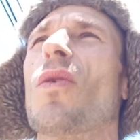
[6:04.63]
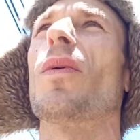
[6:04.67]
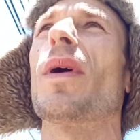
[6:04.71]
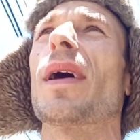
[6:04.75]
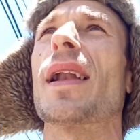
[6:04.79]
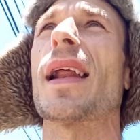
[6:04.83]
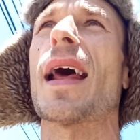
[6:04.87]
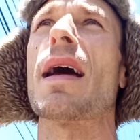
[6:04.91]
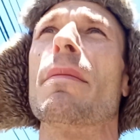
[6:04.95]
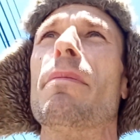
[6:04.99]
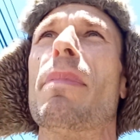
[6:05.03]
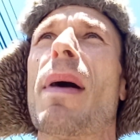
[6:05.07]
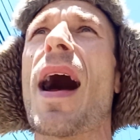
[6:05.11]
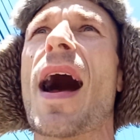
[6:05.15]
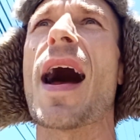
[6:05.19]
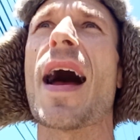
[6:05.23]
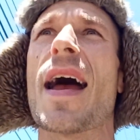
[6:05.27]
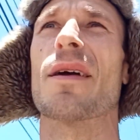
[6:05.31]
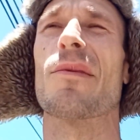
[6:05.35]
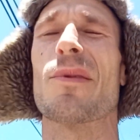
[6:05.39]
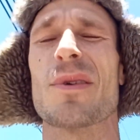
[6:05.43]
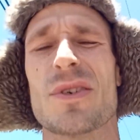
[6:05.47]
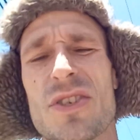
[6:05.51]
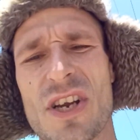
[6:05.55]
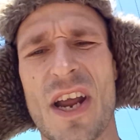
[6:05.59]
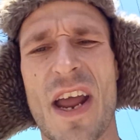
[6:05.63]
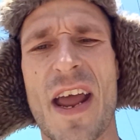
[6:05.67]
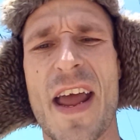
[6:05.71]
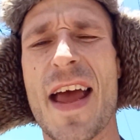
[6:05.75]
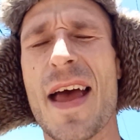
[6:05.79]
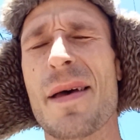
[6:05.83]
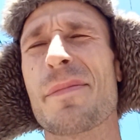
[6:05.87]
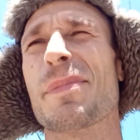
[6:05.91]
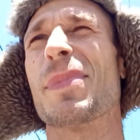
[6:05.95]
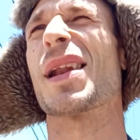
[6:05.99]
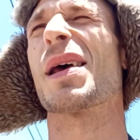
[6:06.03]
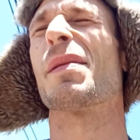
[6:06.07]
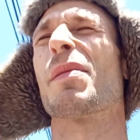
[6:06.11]
what I buy, which I
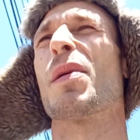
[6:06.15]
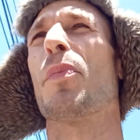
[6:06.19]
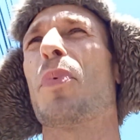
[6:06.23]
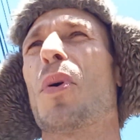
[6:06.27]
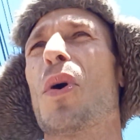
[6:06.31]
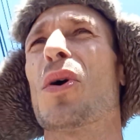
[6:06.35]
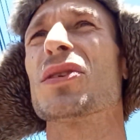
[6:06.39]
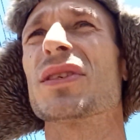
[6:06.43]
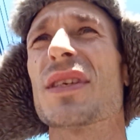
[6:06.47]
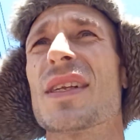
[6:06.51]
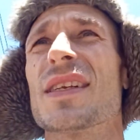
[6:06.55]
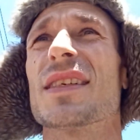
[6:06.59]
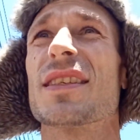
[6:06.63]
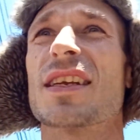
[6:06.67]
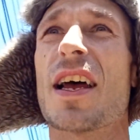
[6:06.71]
have been. I've been posting this